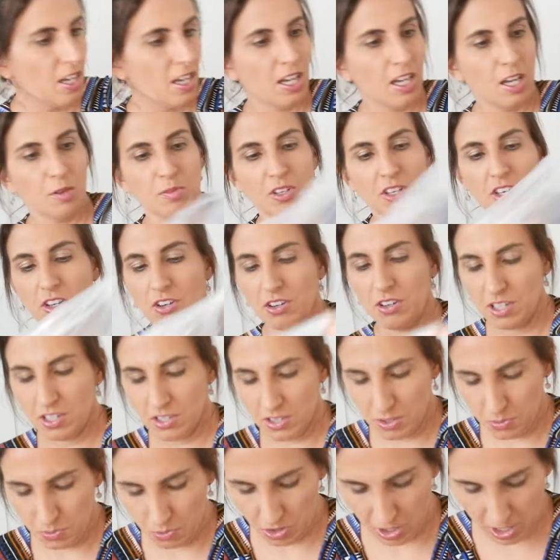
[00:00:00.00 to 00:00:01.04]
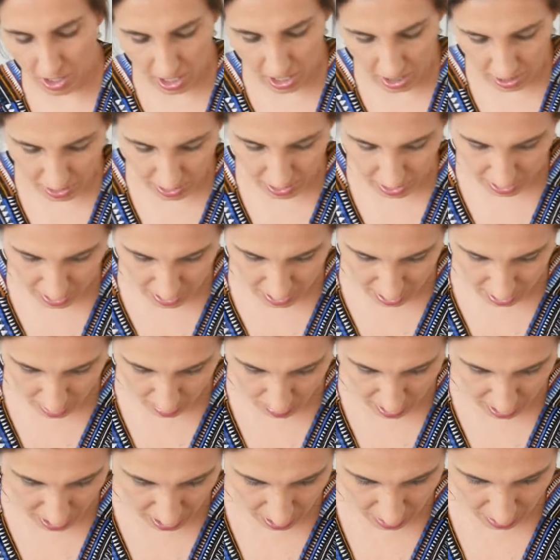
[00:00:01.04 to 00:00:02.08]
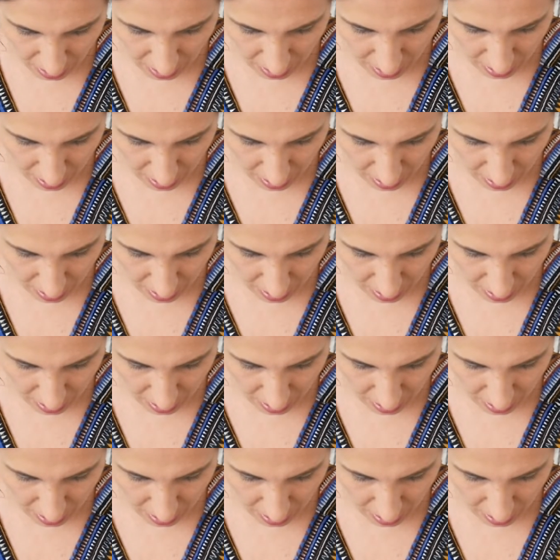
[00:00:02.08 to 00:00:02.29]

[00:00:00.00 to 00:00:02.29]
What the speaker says: I'm curious on what color they sent me.